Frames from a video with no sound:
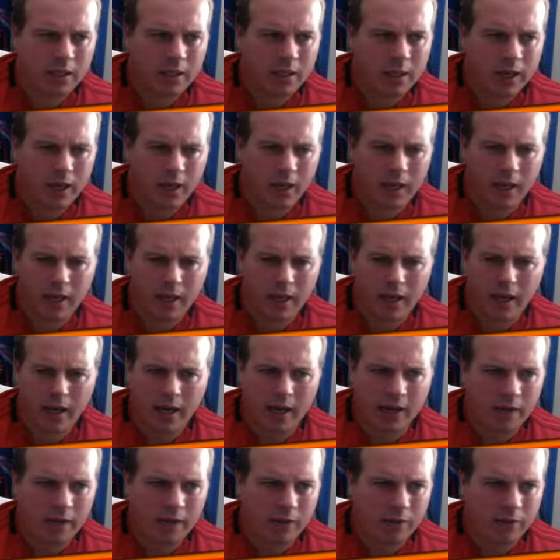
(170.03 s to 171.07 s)

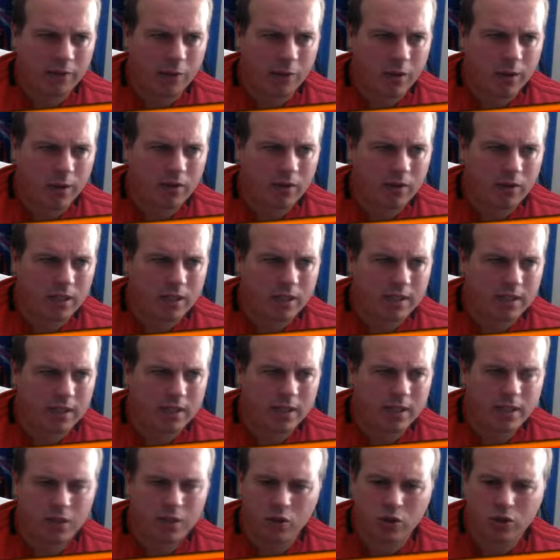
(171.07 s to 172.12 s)
And for whatever reason,
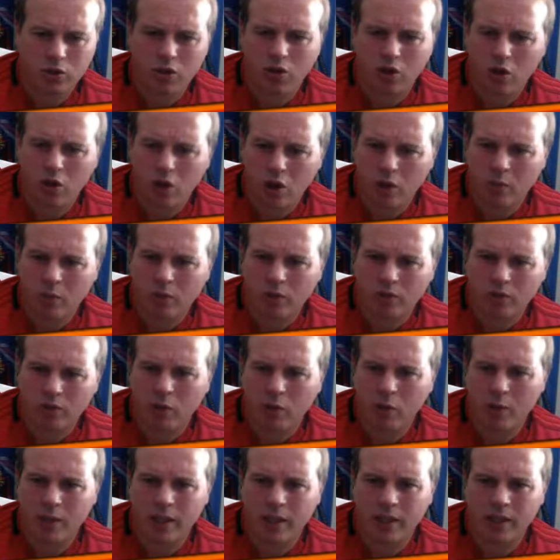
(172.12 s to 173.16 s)
they're just not
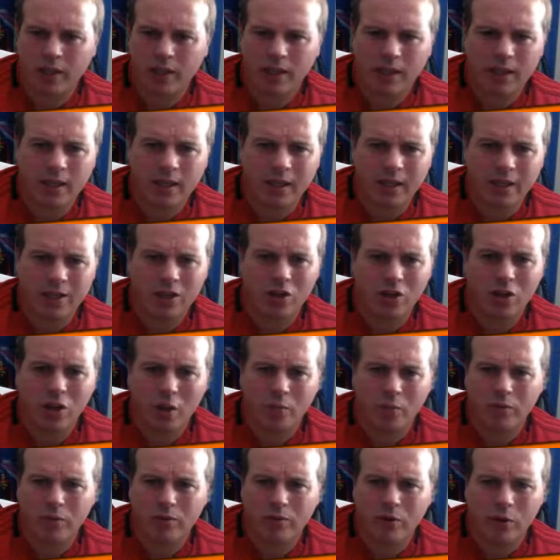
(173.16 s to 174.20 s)
performing in the league, and they're
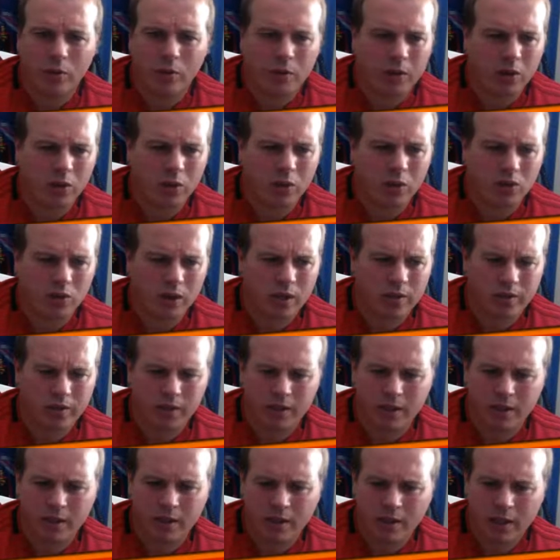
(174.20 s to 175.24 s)
not performing at Old Trafford.
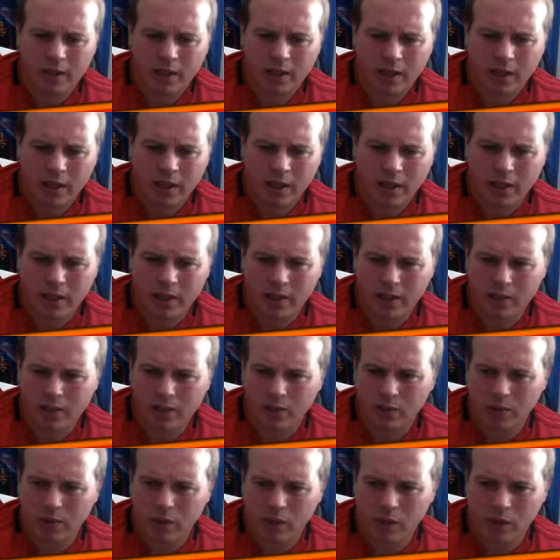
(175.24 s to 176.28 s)

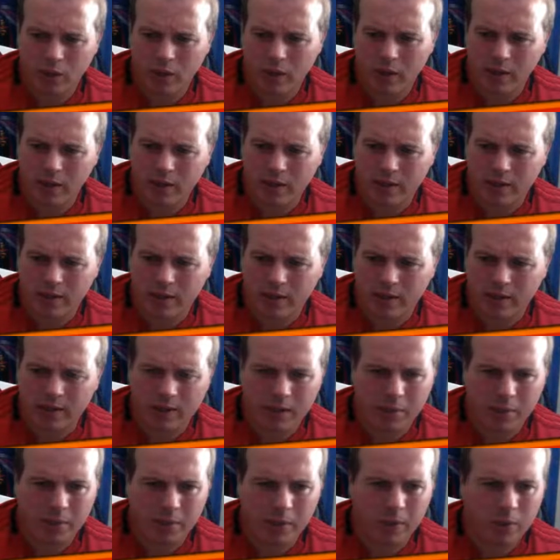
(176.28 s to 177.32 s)
So I don't know what it is
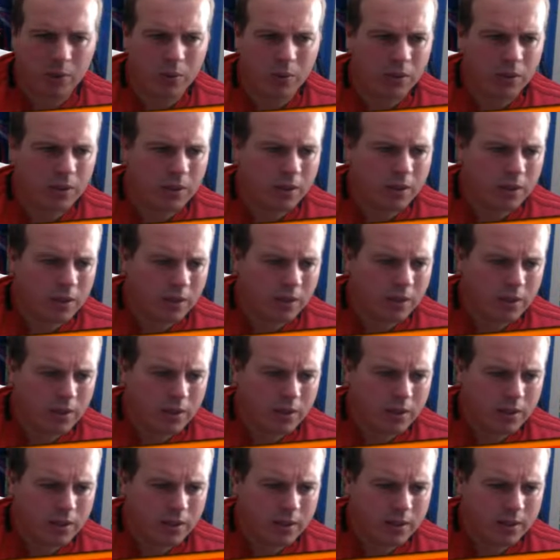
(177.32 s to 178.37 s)
about
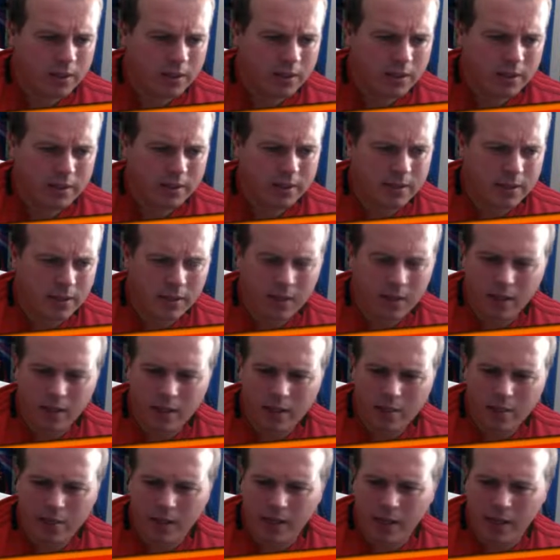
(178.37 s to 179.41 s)
this
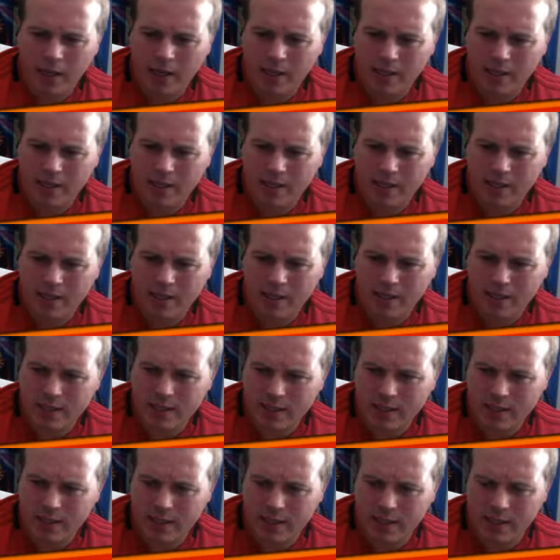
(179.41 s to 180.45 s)
team and this
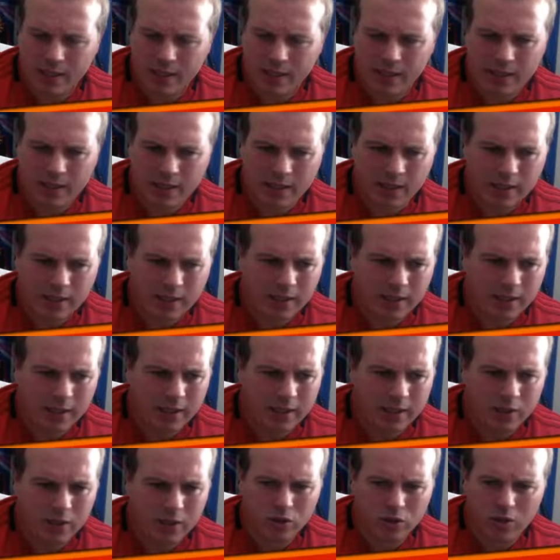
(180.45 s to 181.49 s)
season in the league.
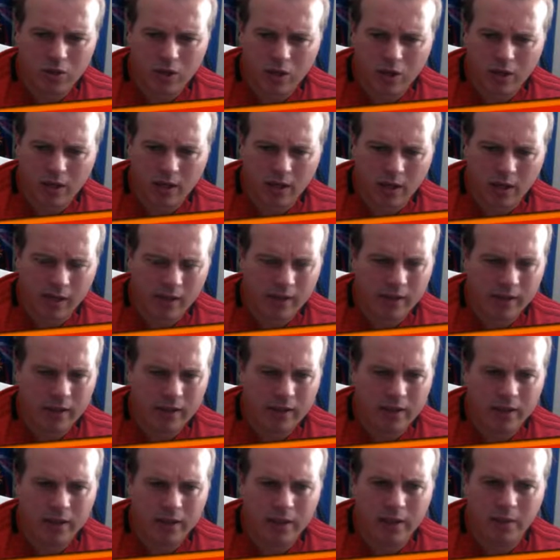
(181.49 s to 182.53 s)
They're not
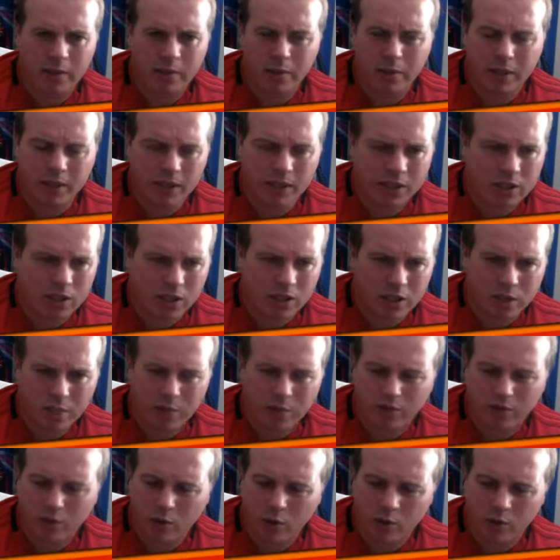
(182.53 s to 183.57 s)
carrying the PSG
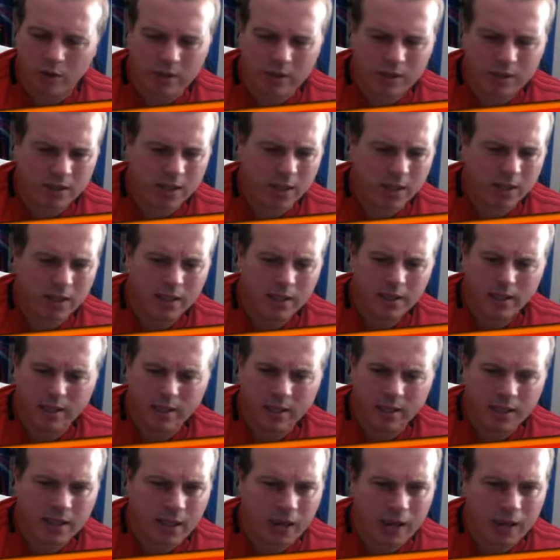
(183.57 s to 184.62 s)
performance. They
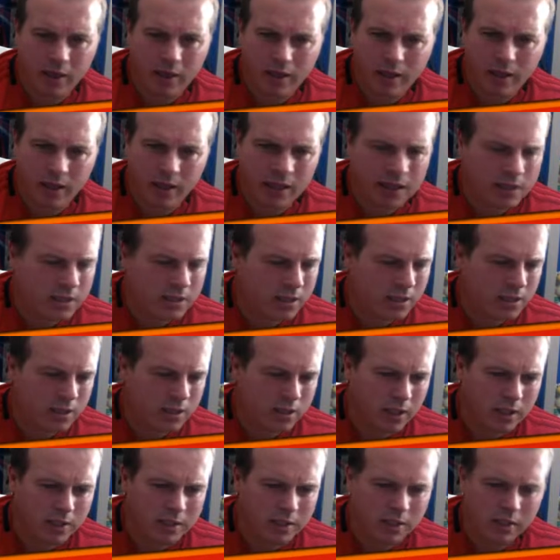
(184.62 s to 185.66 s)
didn't carry it into the
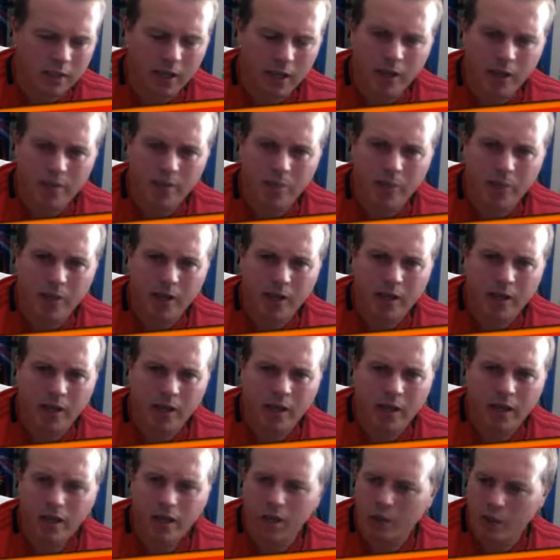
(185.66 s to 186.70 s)
Chelsea game.
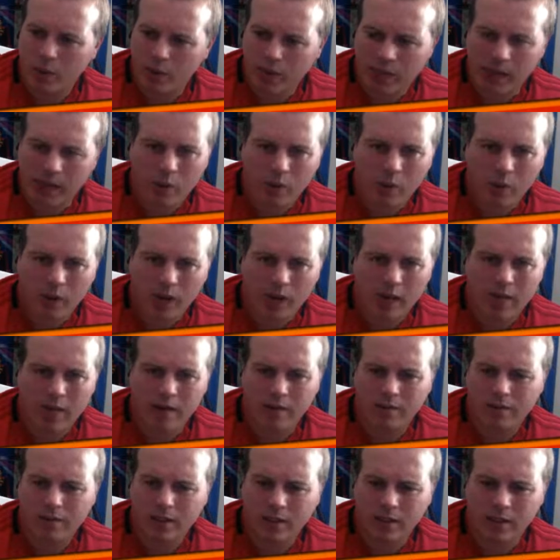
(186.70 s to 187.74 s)
And now again we
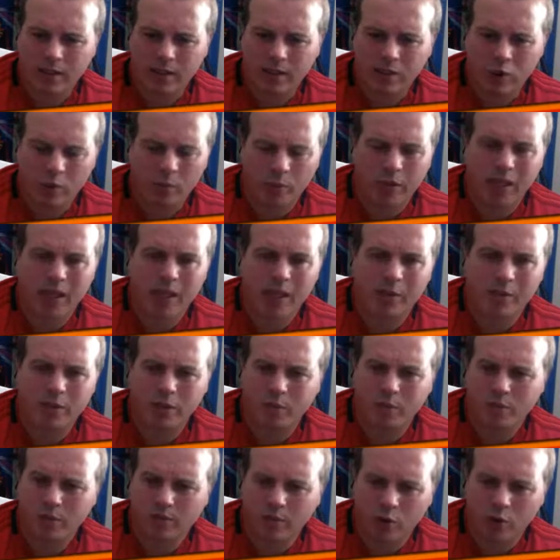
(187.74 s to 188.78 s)
have the RB
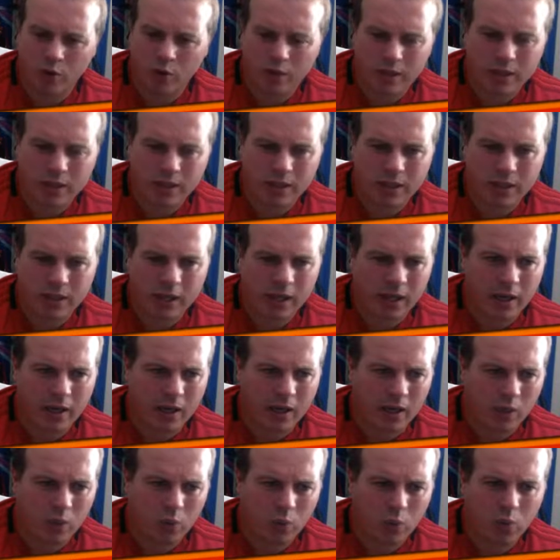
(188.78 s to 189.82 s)
Leipzig performance.
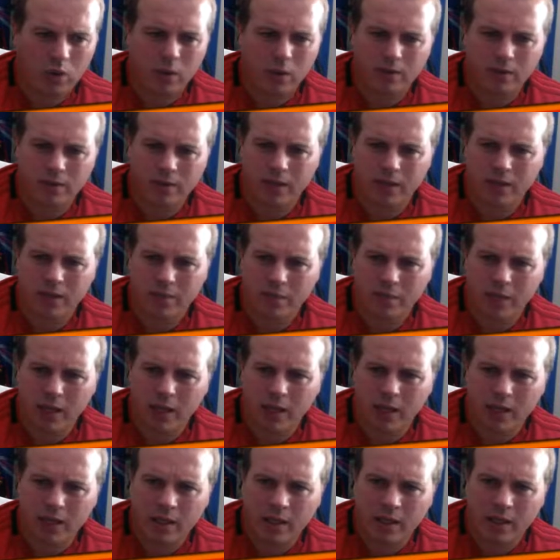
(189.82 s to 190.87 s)
Wonderful
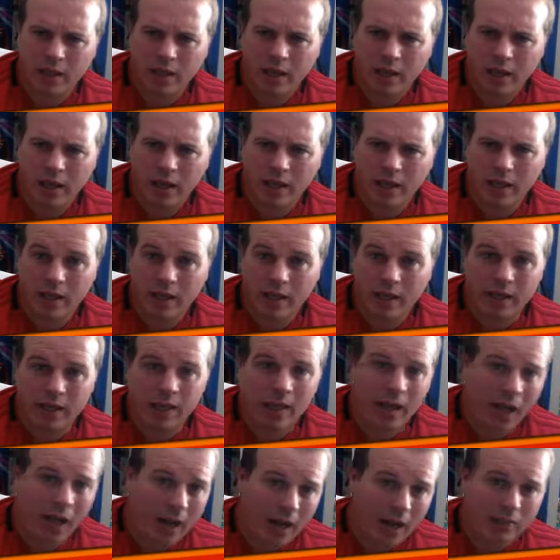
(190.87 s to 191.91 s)
display. And
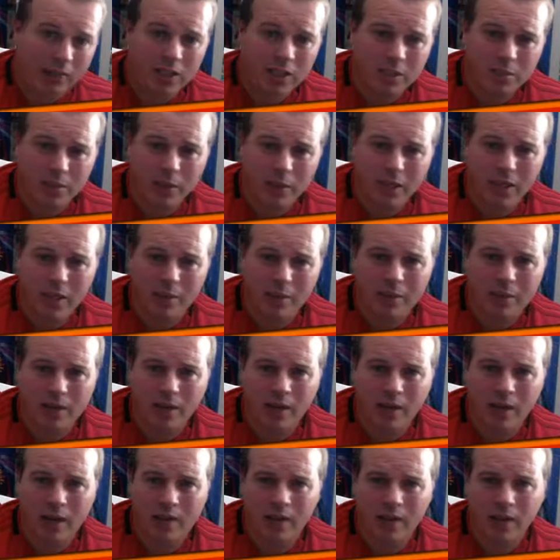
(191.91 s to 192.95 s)
they haven't been able to
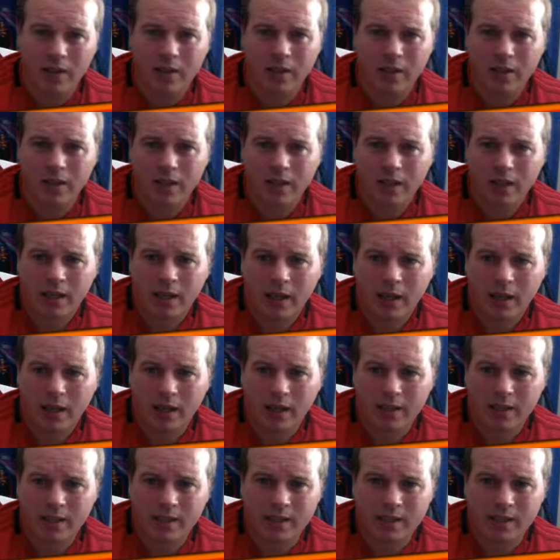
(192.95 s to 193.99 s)
carry it
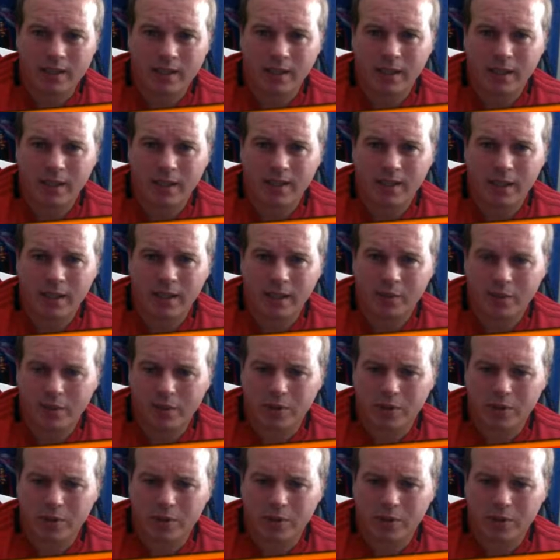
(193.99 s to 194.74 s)
into today's game.